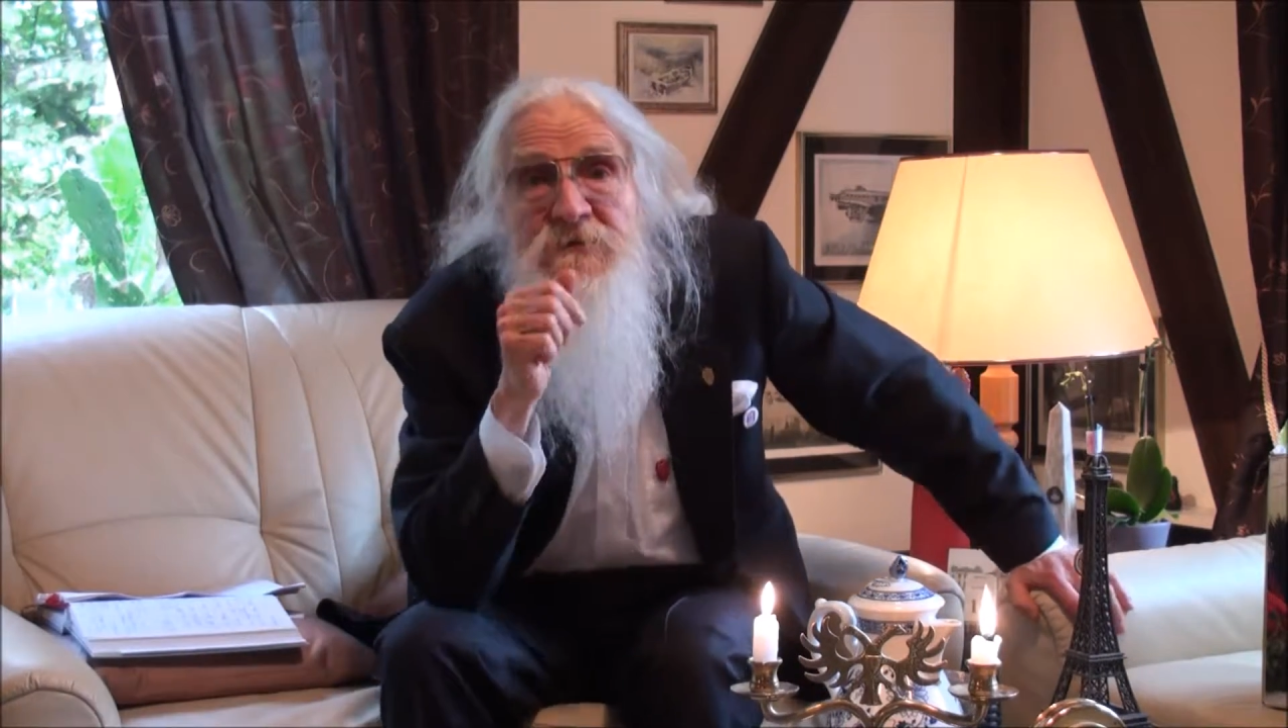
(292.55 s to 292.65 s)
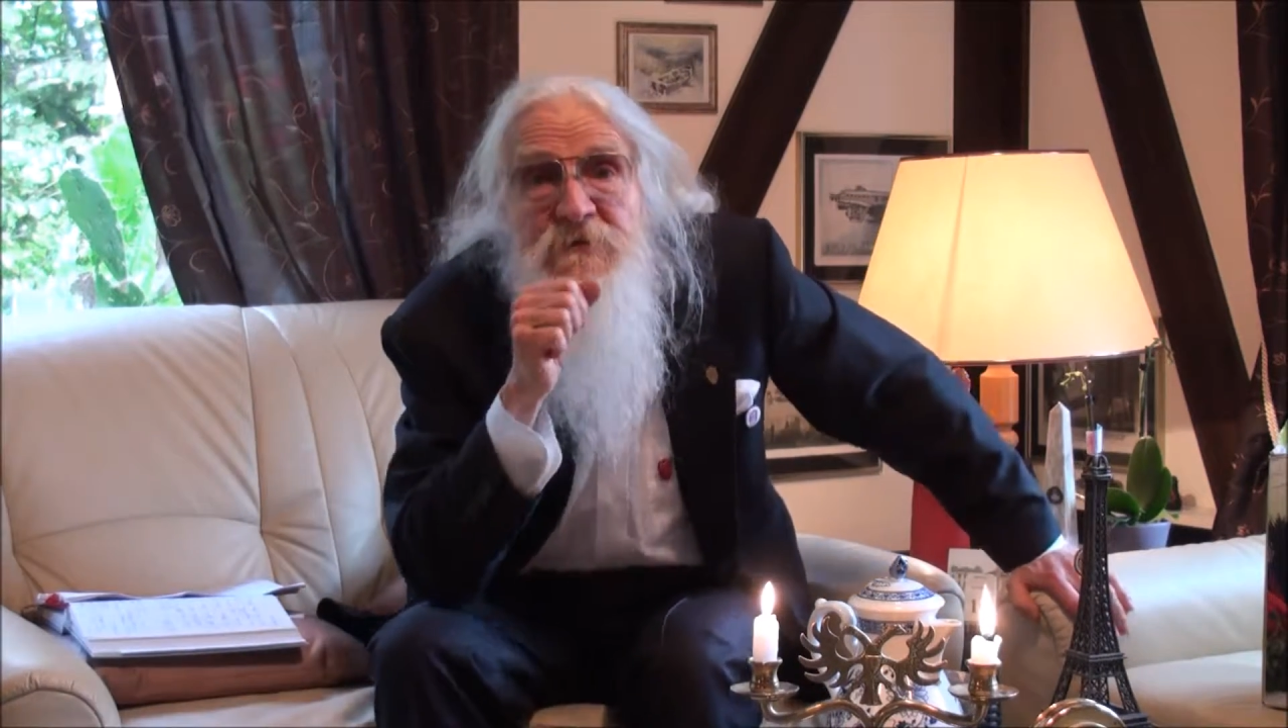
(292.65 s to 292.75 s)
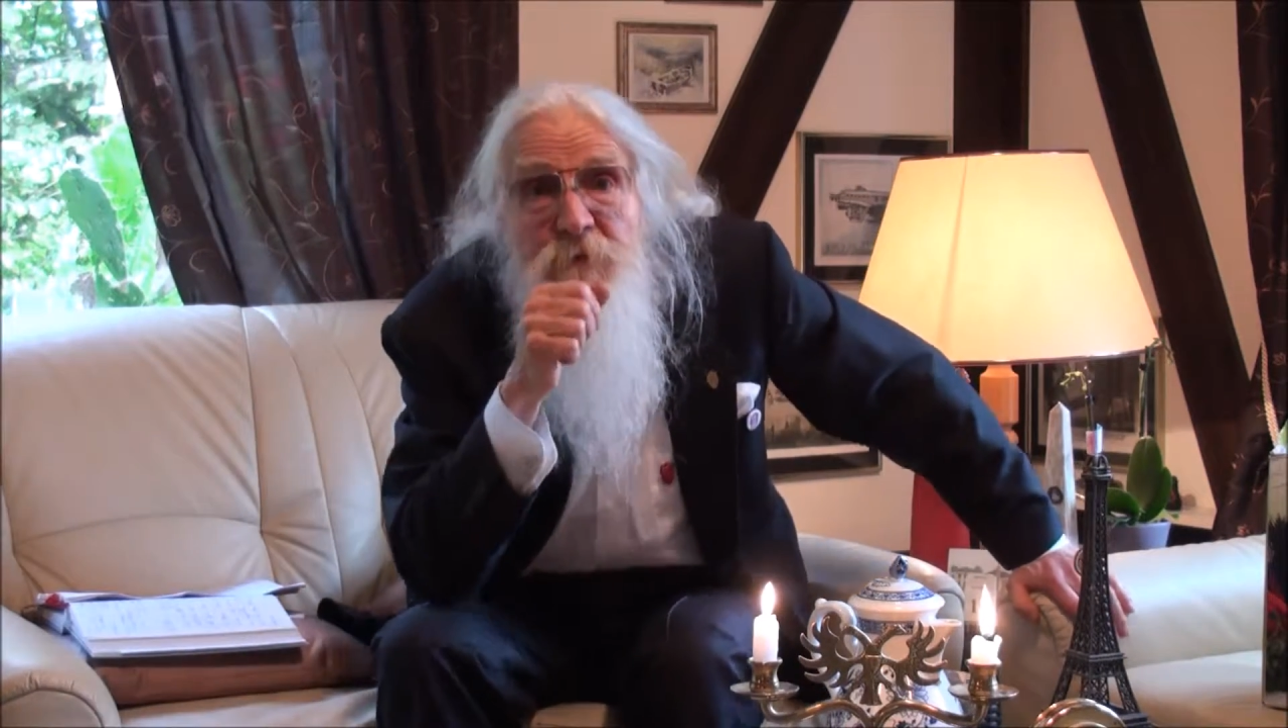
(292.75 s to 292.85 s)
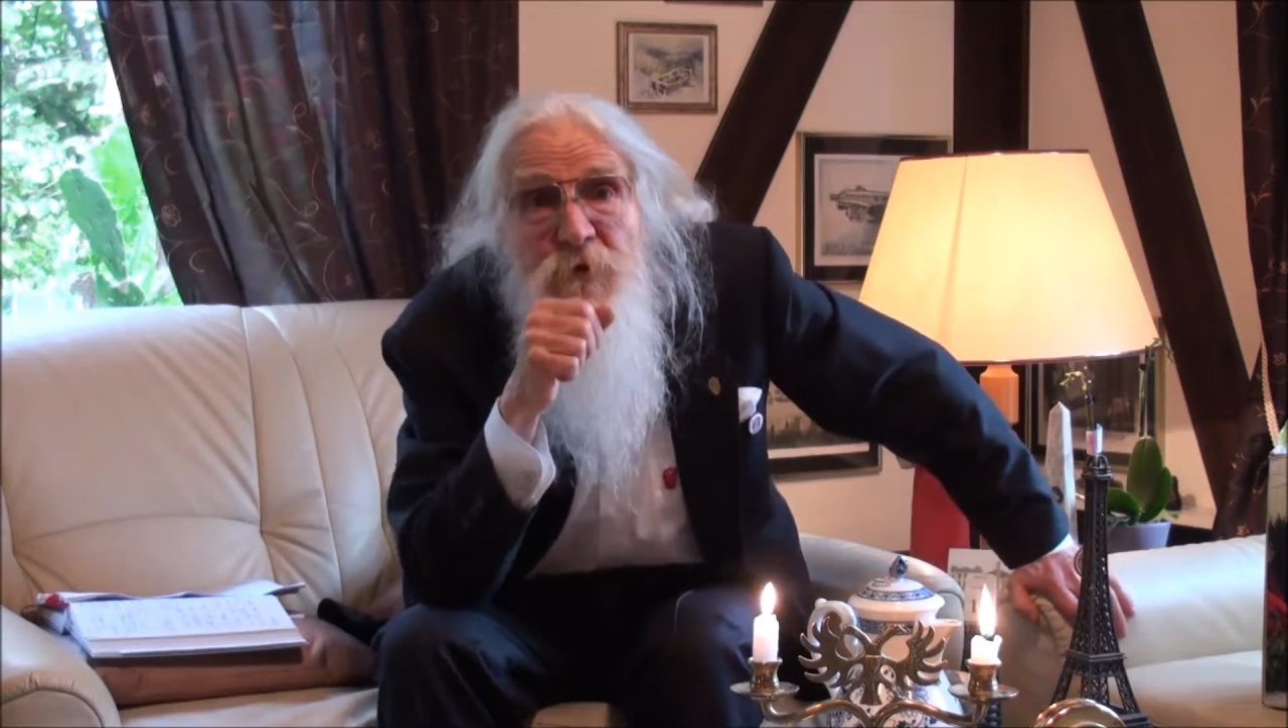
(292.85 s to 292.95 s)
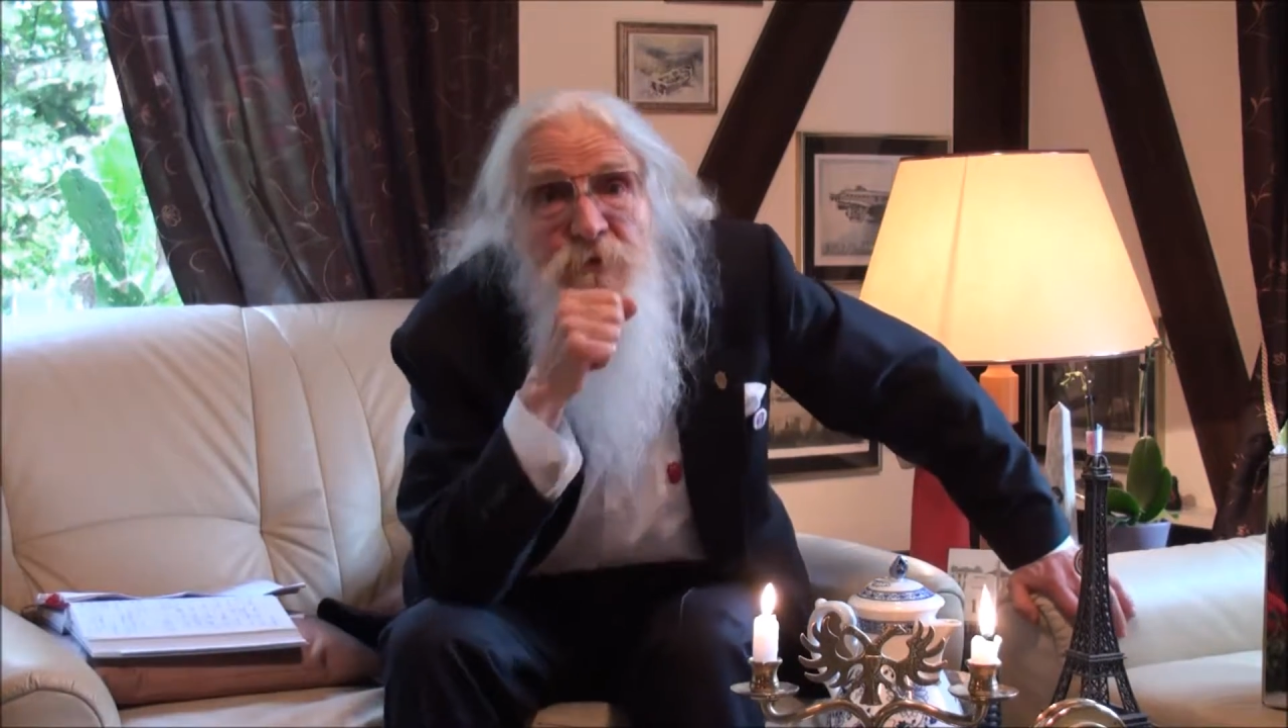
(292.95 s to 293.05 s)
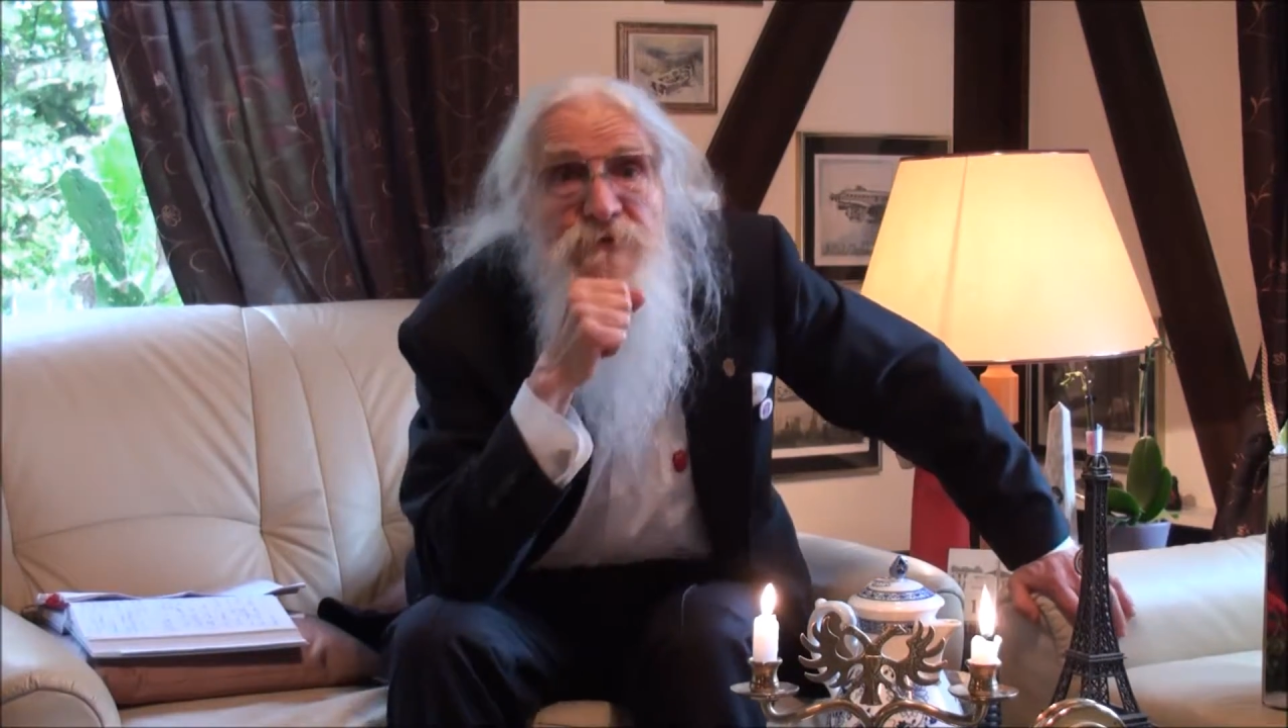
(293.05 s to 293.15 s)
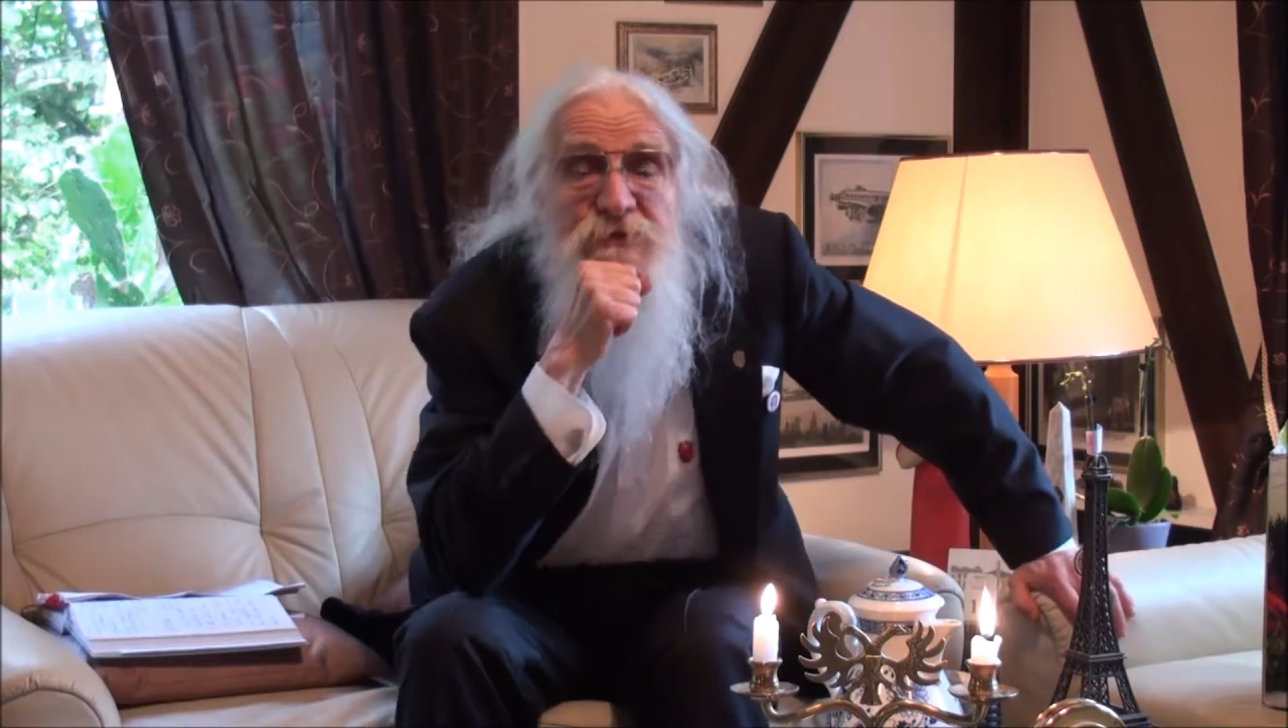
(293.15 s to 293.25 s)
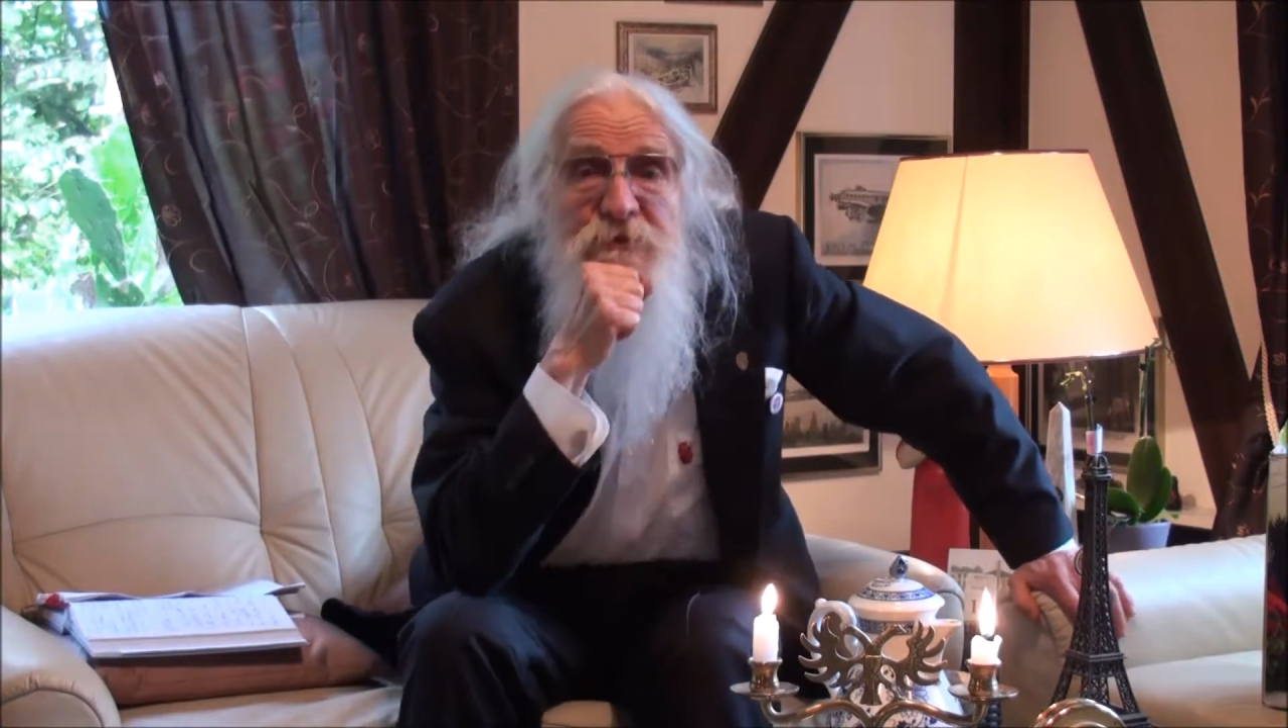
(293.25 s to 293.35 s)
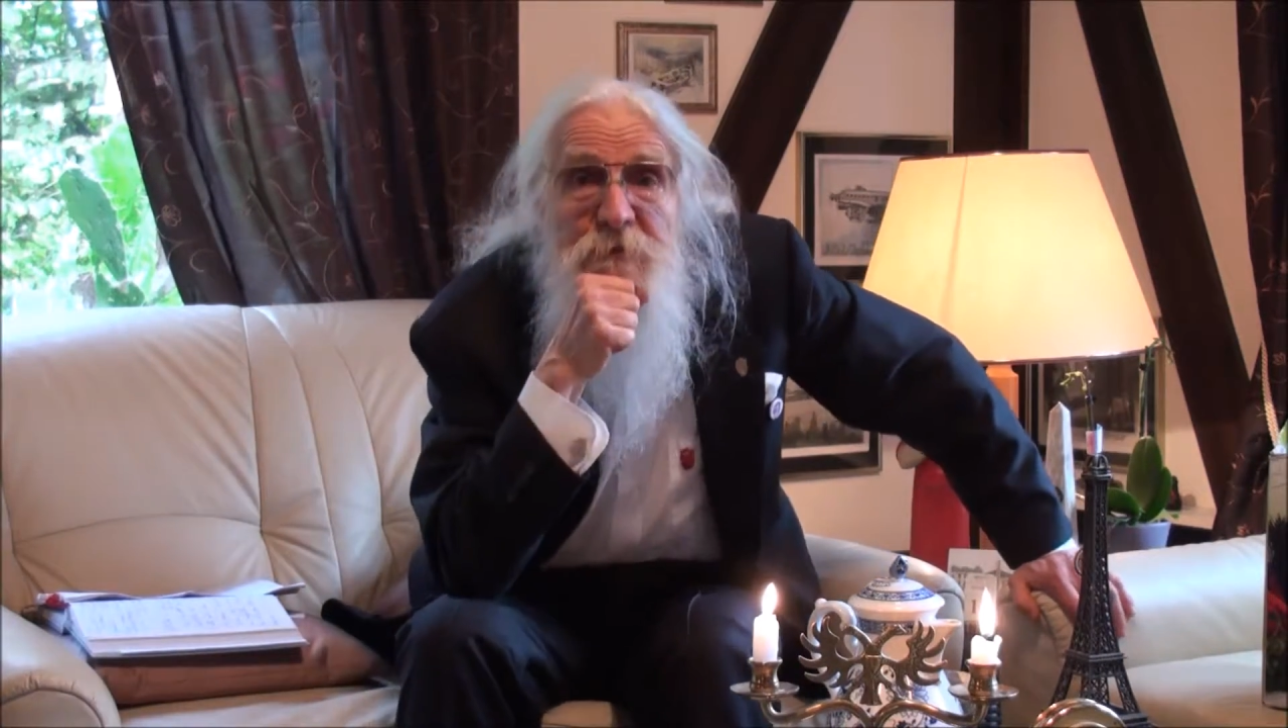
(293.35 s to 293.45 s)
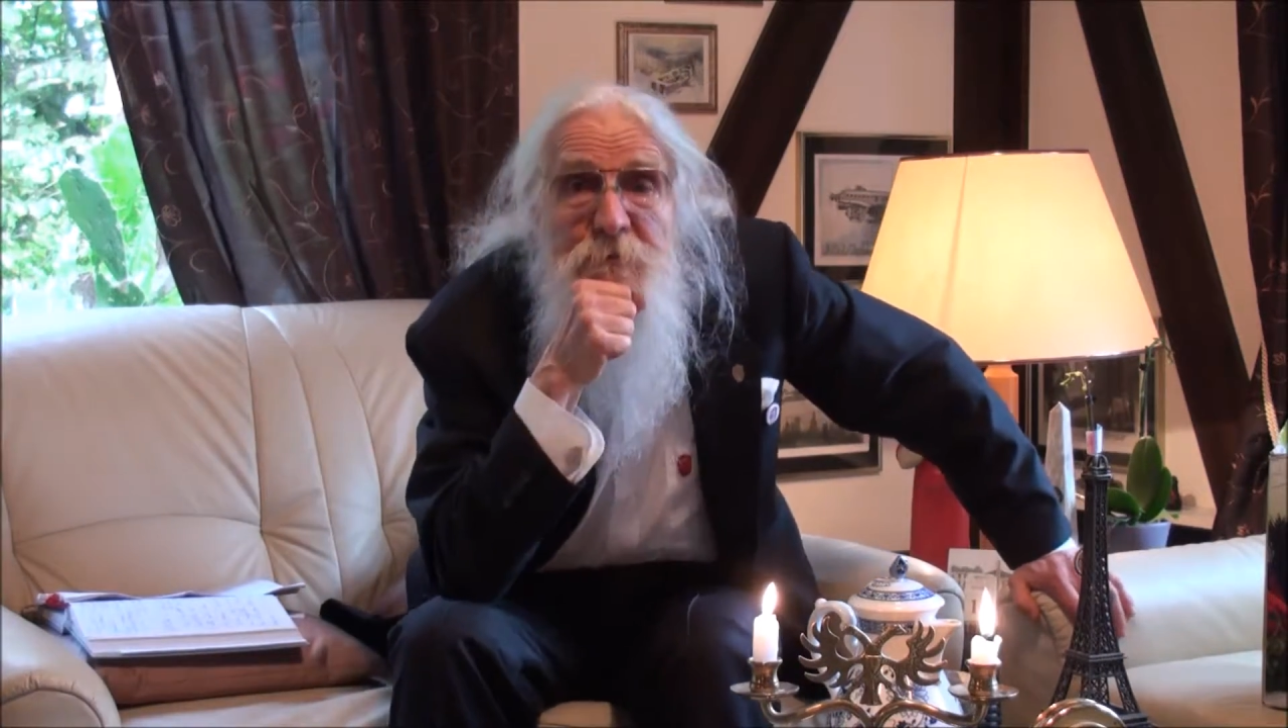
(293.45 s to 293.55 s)

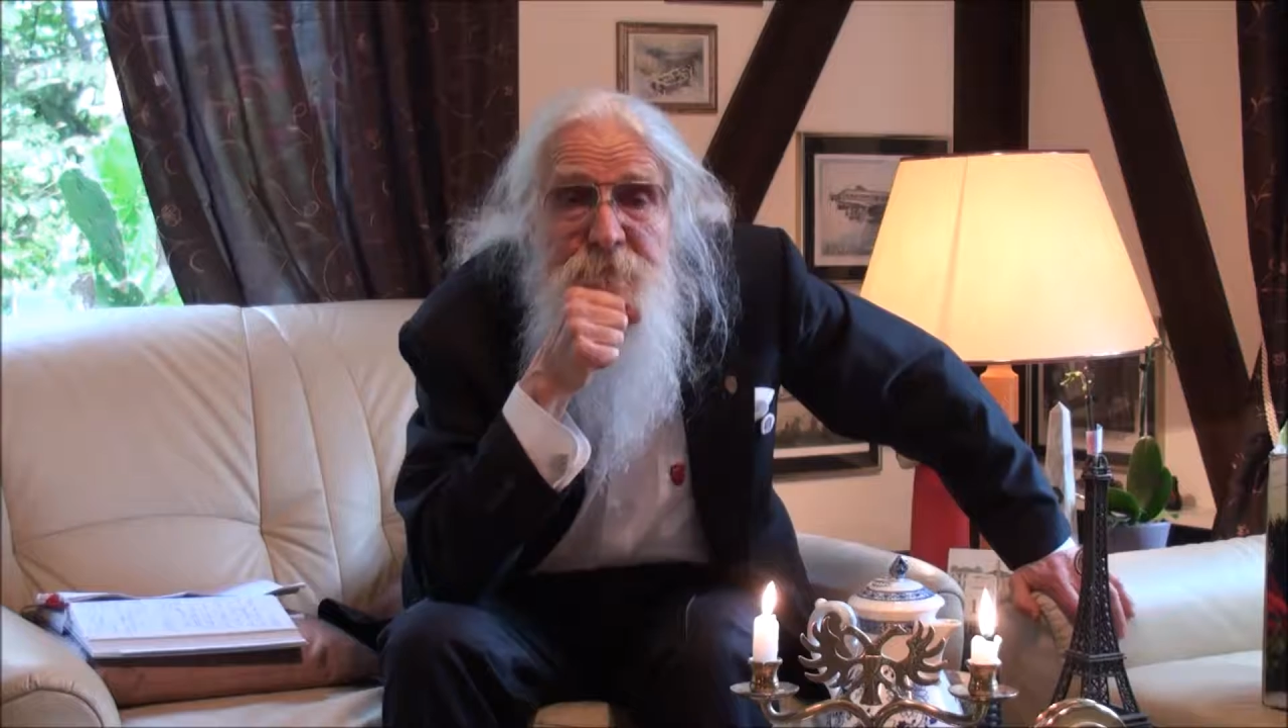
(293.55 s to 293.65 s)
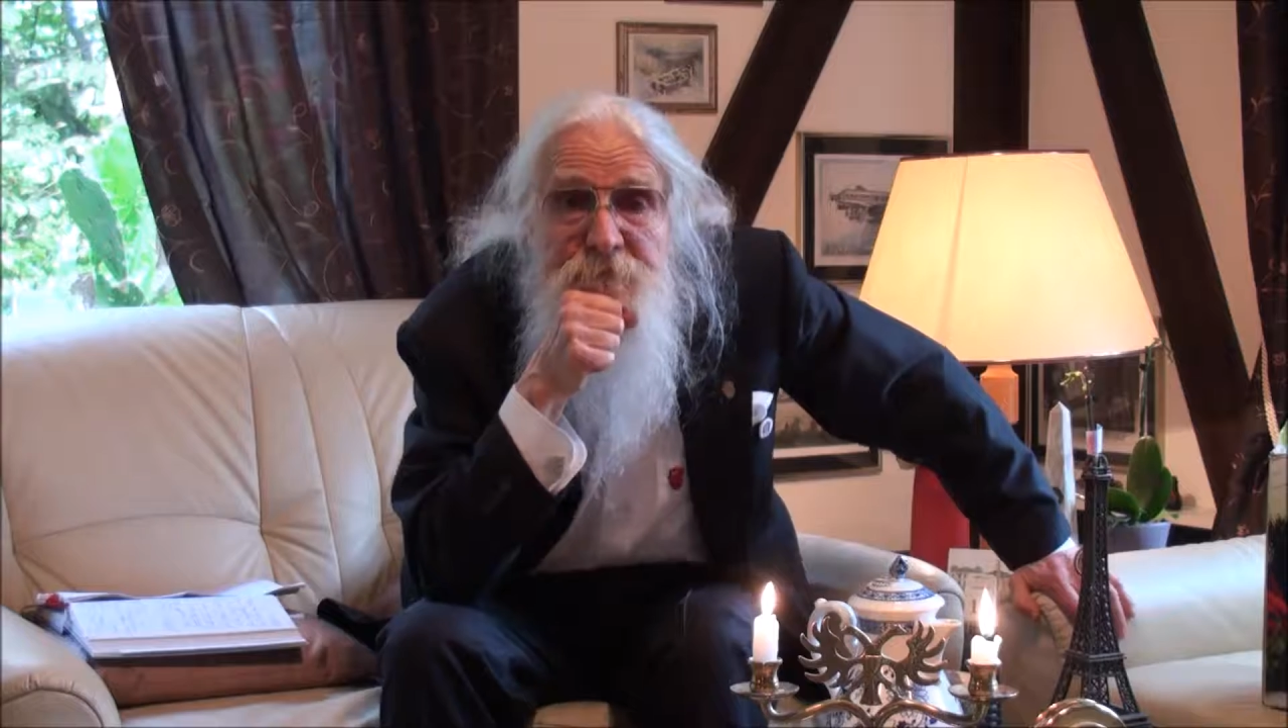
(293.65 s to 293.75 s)
smoothie,